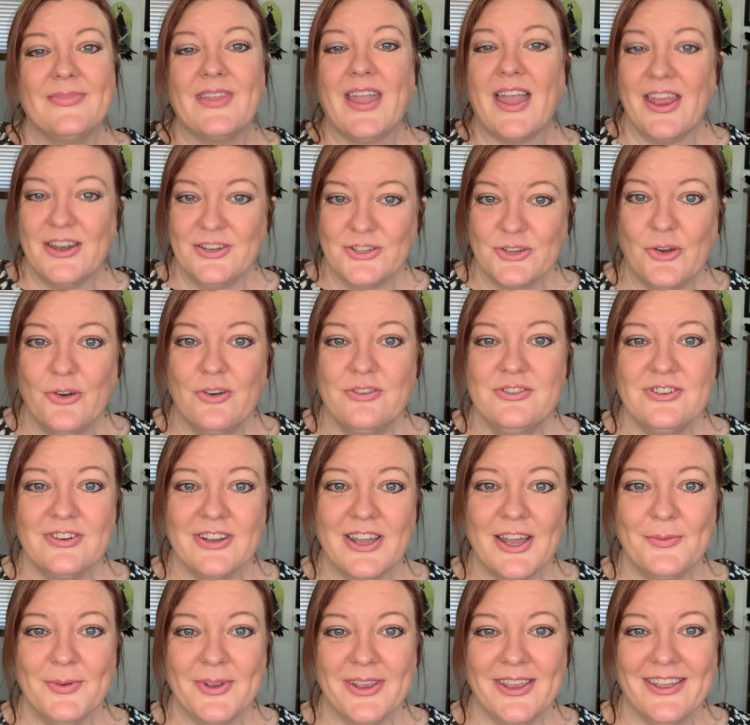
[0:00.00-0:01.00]
I told you
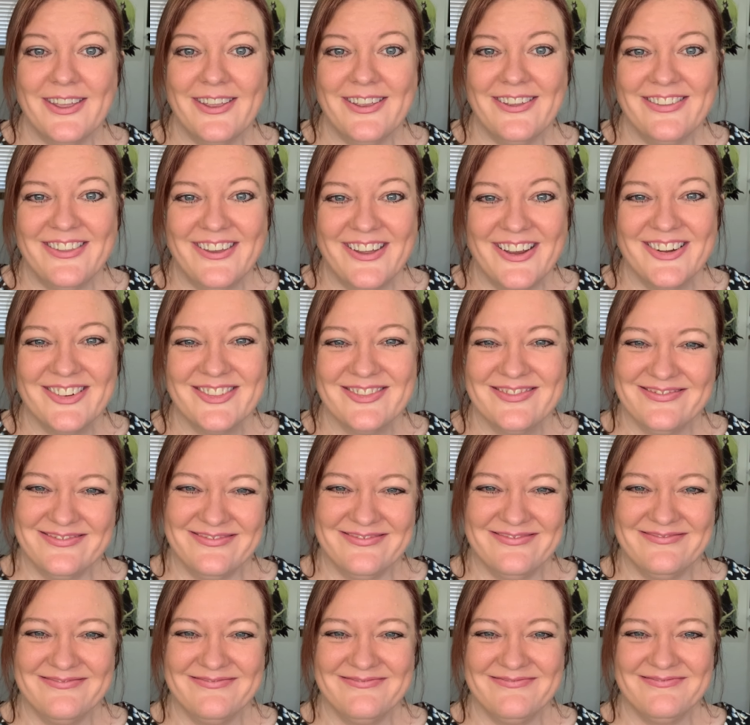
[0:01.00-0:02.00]
I would get you there.
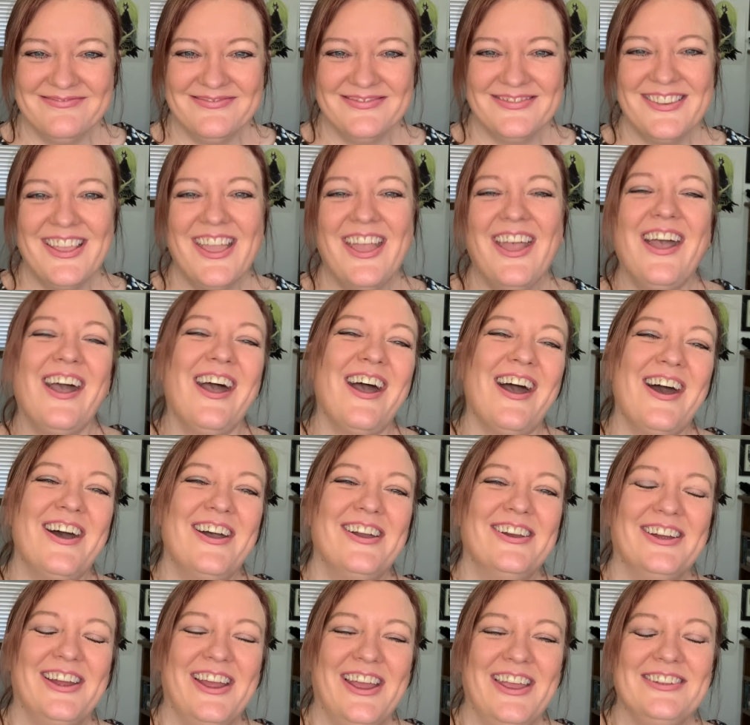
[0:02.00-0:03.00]

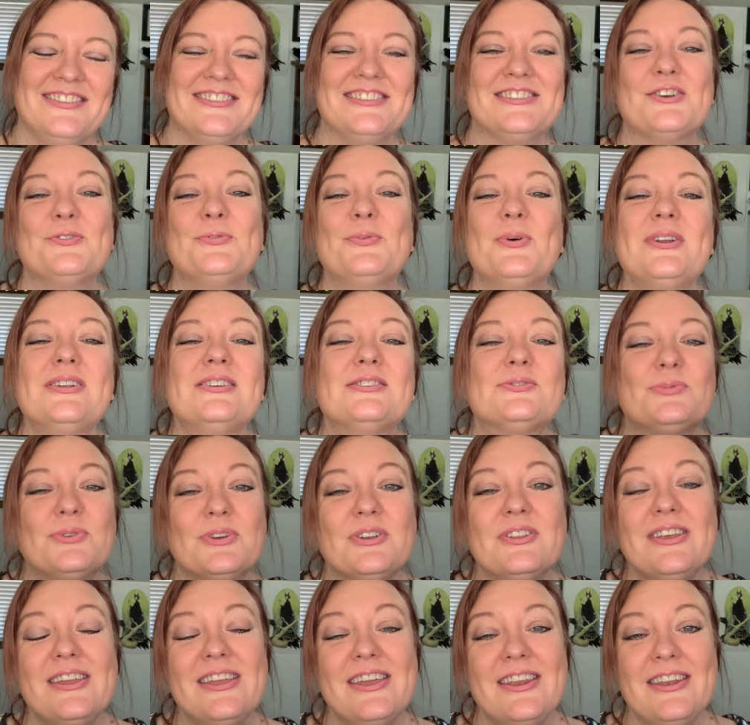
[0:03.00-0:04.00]
All right, so what is
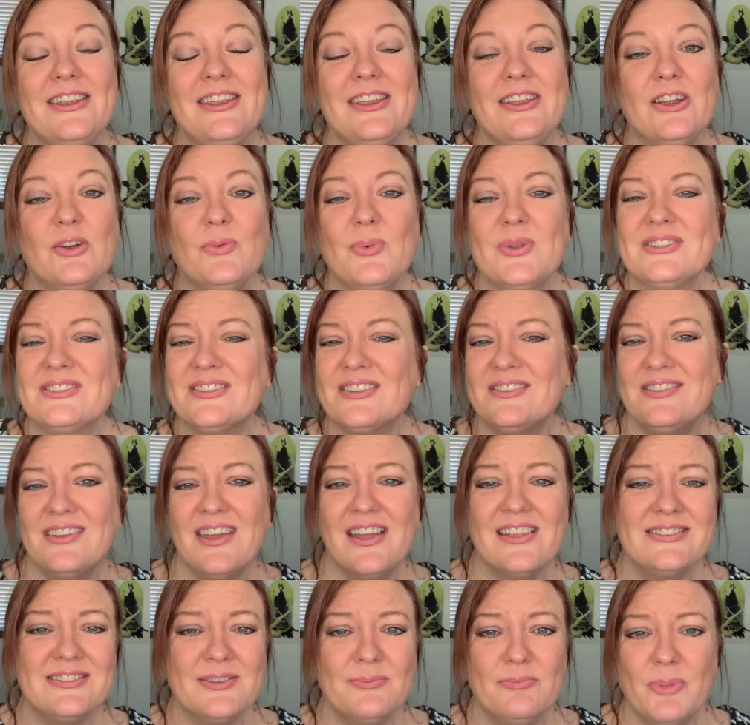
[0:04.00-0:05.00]
really in here? What's the
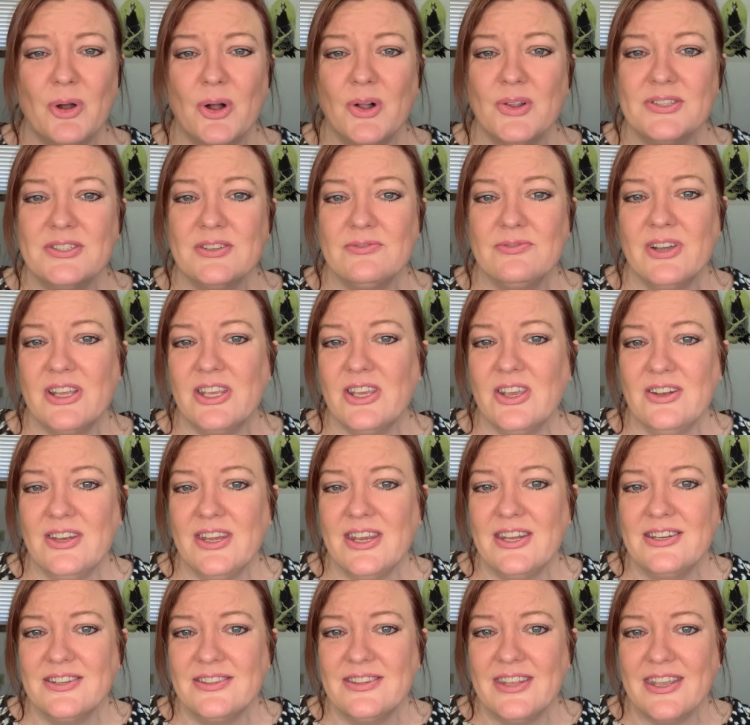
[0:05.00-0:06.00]
nuts and bolts of what you
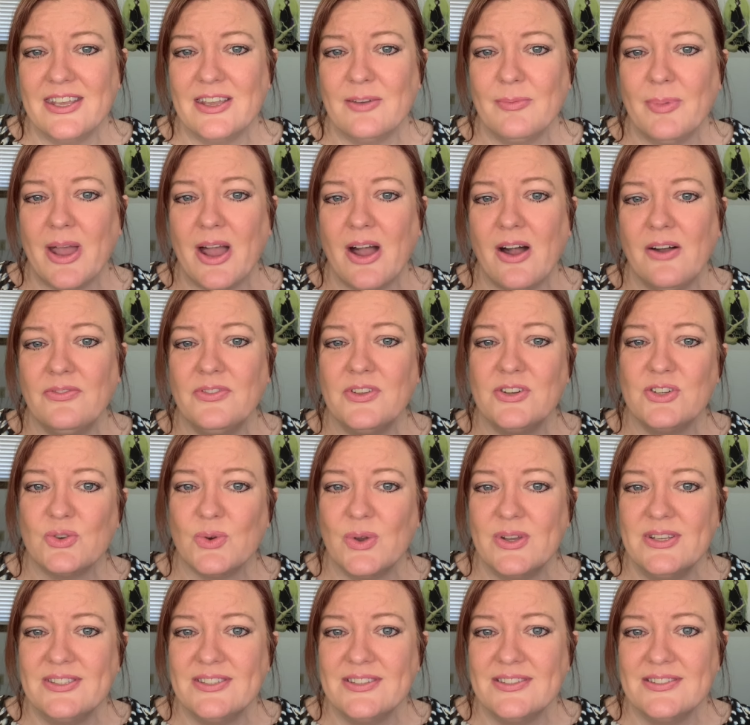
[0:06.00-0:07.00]
need to think about, the
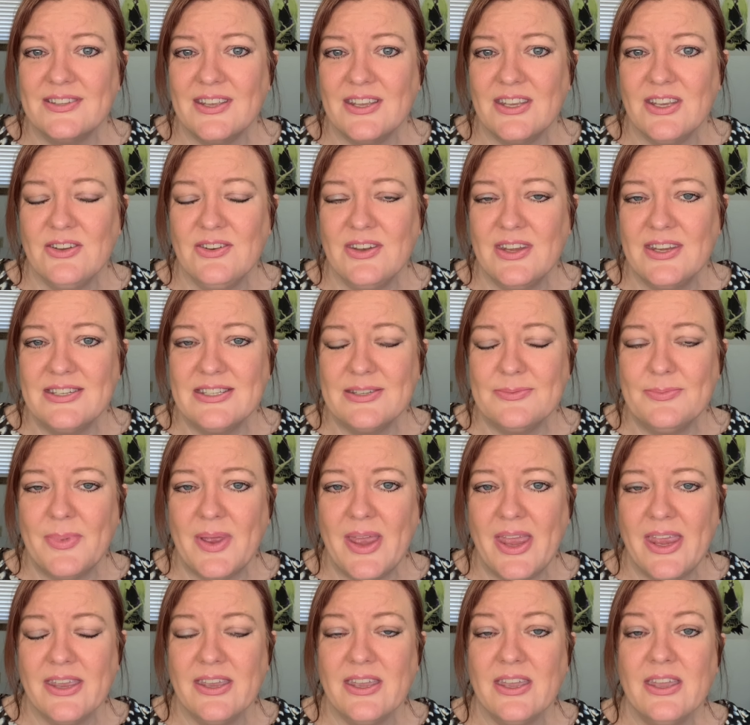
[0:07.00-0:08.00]
choices that you need to
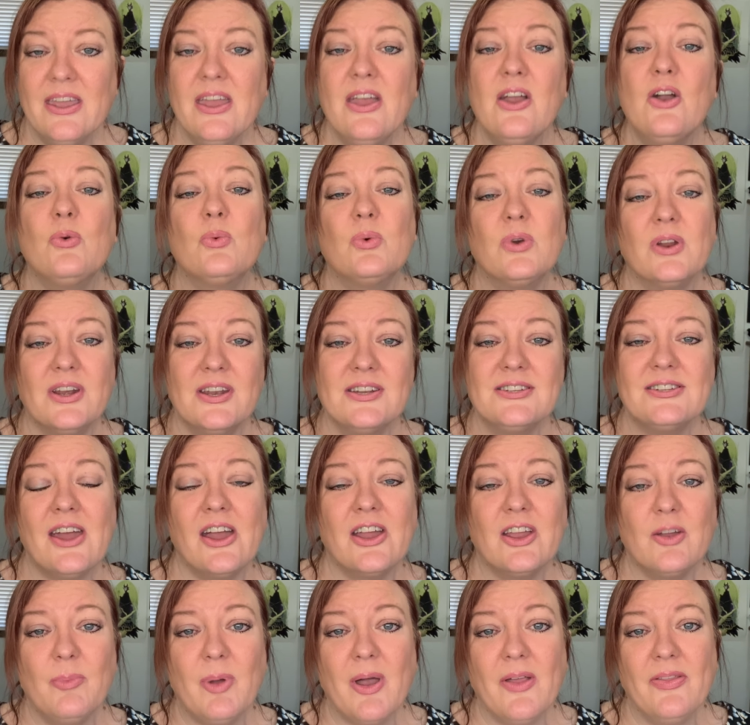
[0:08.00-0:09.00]
make? We're going to
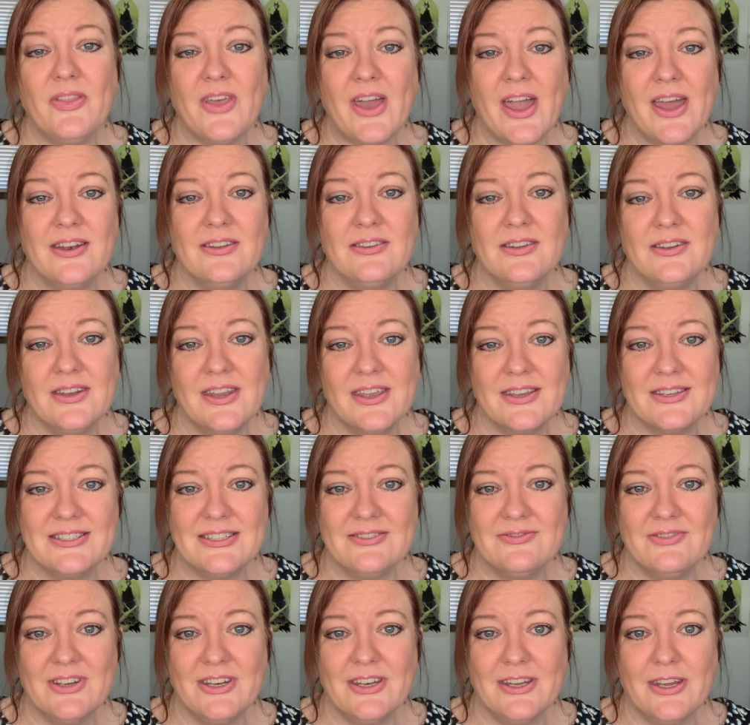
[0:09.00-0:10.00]
talk about that in the
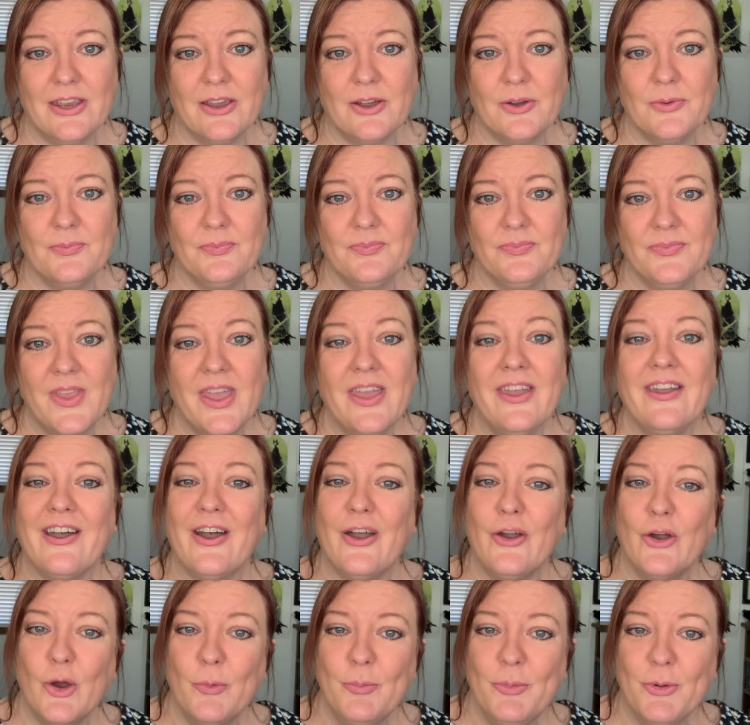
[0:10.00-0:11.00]
next video.
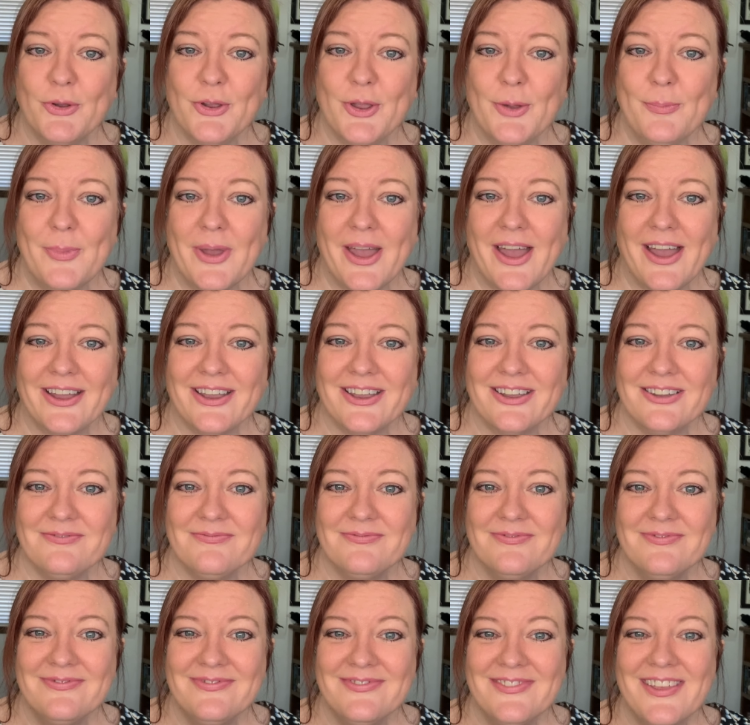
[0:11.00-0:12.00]
I hope you'll come back.
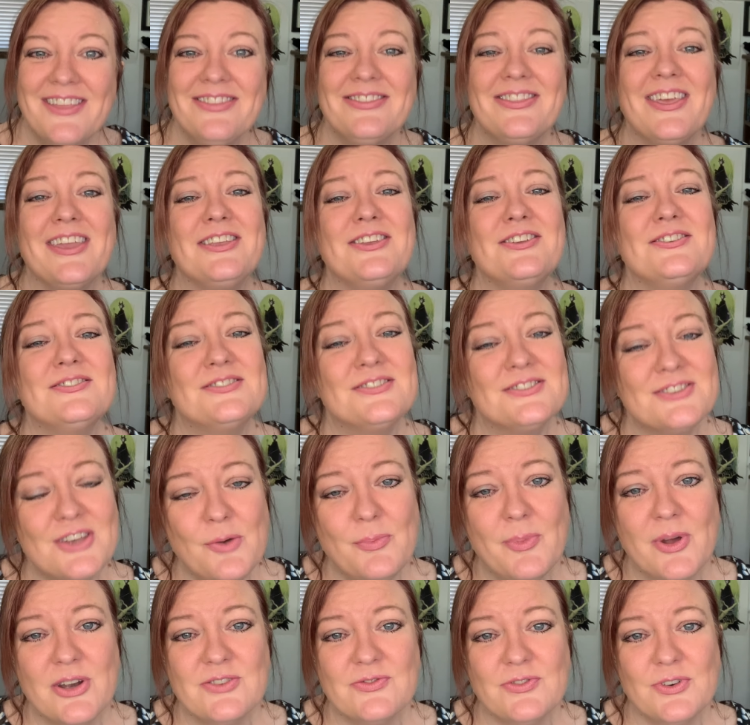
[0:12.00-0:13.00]
Thank you so
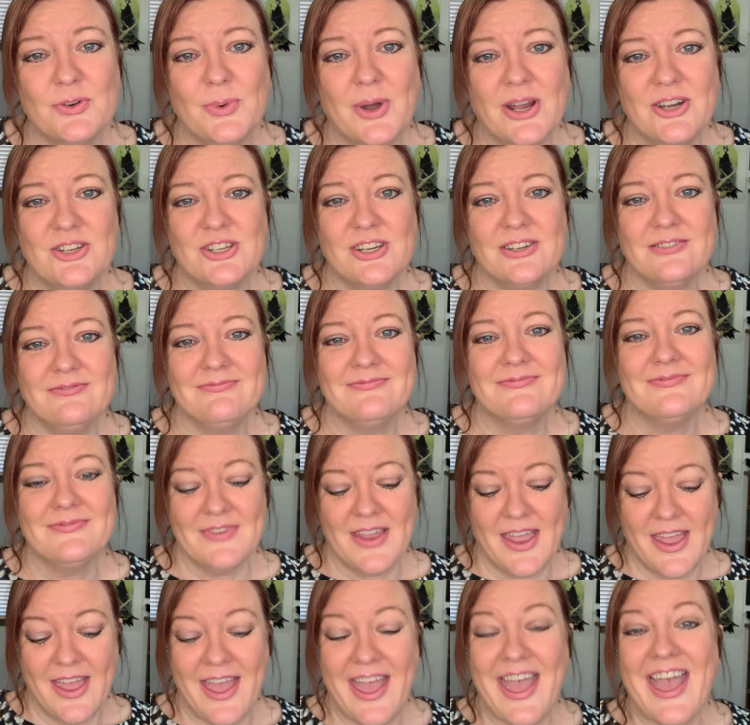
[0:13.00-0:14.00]
much for watching.
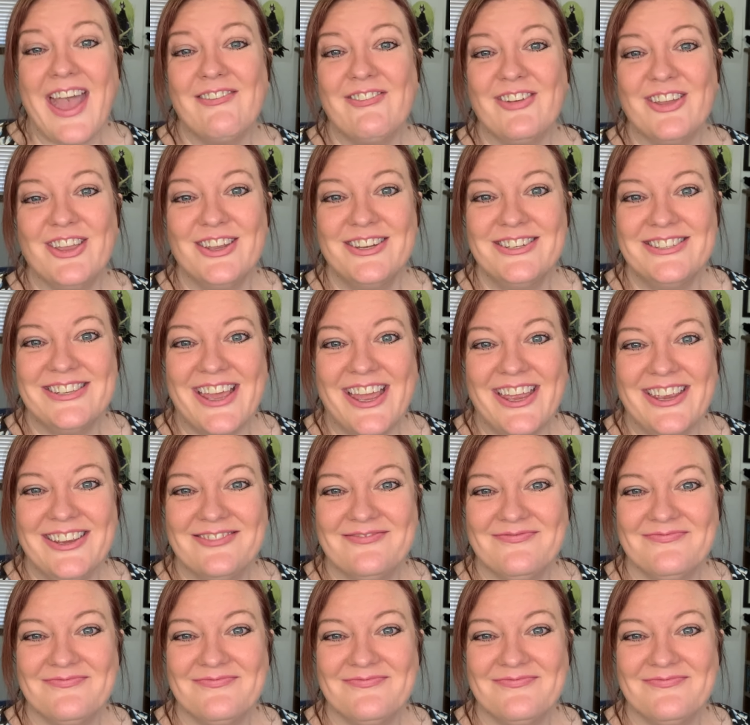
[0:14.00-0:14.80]
Have a good day.